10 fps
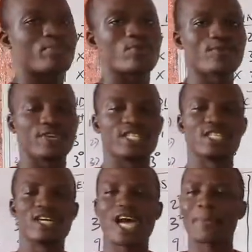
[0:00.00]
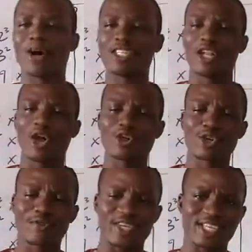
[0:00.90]
proving about the laws
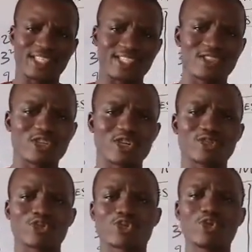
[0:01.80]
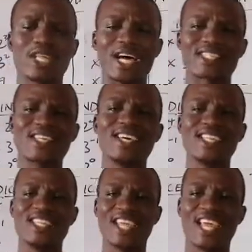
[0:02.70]
of indices just to show that
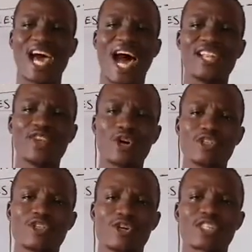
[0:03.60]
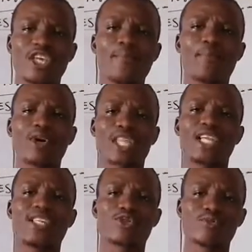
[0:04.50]
they are not just
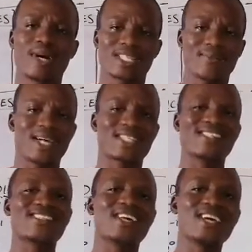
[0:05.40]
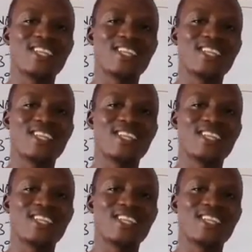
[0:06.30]
imported into mathematics,